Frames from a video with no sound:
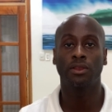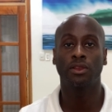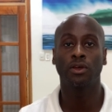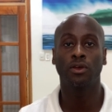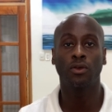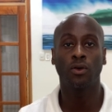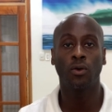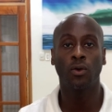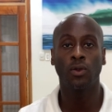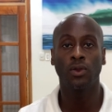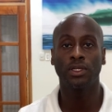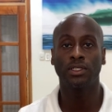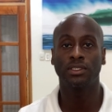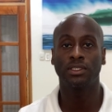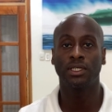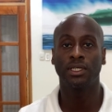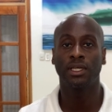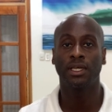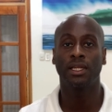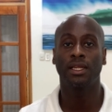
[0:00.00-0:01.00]
the goal is
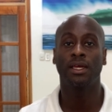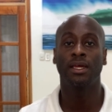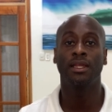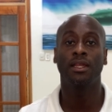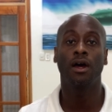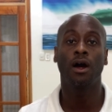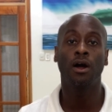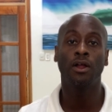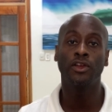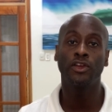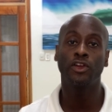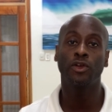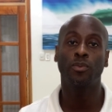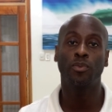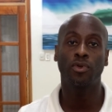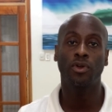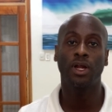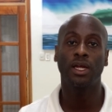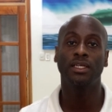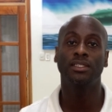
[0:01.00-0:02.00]
to get an
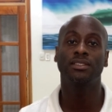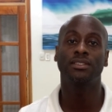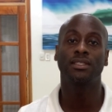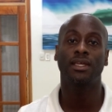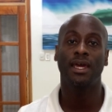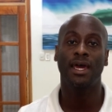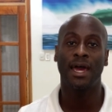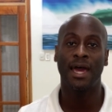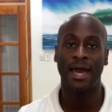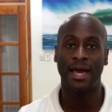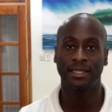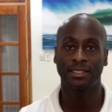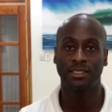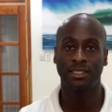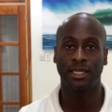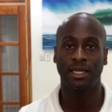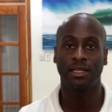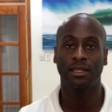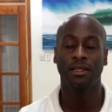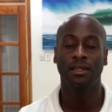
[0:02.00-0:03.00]
underpriced
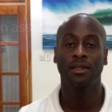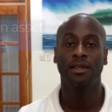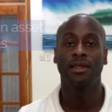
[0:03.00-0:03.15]
asset